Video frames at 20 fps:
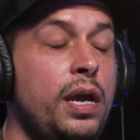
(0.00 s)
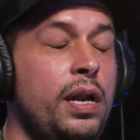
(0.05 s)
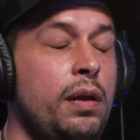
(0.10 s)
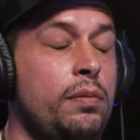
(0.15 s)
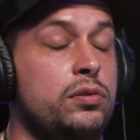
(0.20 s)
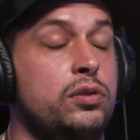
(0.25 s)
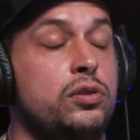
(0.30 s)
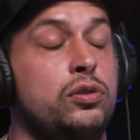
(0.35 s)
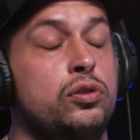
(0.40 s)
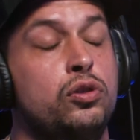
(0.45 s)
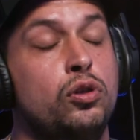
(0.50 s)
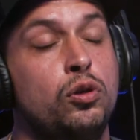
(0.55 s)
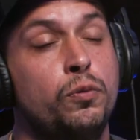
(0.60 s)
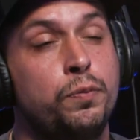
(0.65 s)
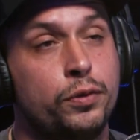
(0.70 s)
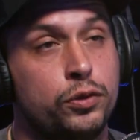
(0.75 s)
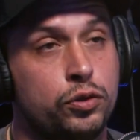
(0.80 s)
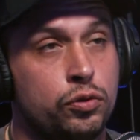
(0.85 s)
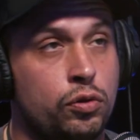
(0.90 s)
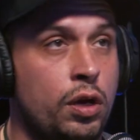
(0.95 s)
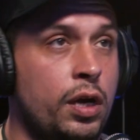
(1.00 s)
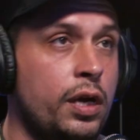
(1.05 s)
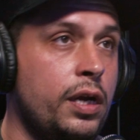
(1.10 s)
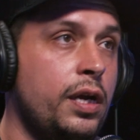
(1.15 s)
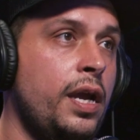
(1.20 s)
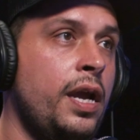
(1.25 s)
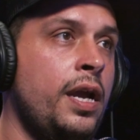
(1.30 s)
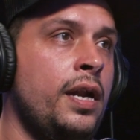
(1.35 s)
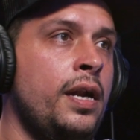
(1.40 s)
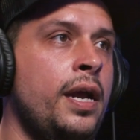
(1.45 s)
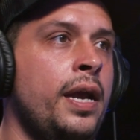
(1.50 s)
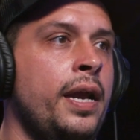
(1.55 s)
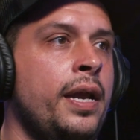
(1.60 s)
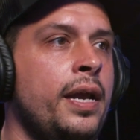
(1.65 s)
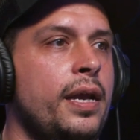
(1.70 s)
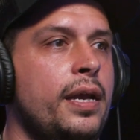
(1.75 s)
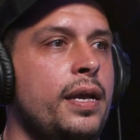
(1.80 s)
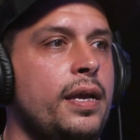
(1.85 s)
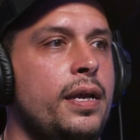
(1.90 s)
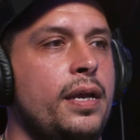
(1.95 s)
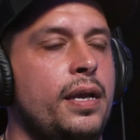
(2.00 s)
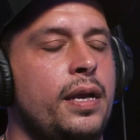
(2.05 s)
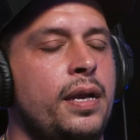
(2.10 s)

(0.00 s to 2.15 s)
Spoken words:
And I was super drunk, and I